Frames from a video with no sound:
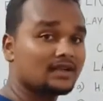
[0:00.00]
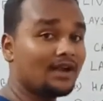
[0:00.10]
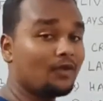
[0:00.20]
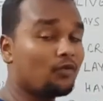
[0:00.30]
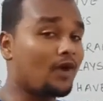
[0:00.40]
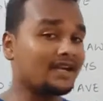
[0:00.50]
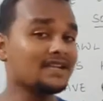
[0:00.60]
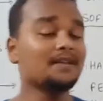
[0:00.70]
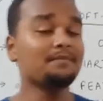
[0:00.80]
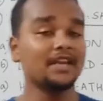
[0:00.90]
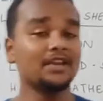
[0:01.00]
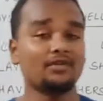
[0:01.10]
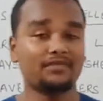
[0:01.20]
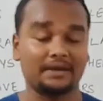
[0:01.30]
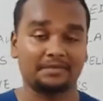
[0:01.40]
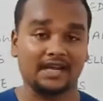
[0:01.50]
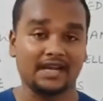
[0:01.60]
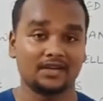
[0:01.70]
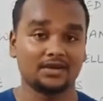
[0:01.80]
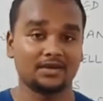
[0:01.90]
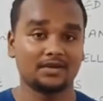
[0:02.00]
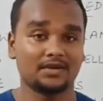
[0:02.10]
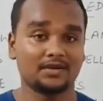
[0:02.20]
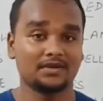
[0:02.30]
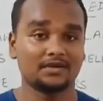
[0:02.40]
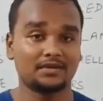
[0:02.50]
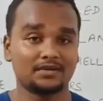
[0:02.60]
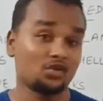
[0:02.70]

Now what is the meaning of reptile?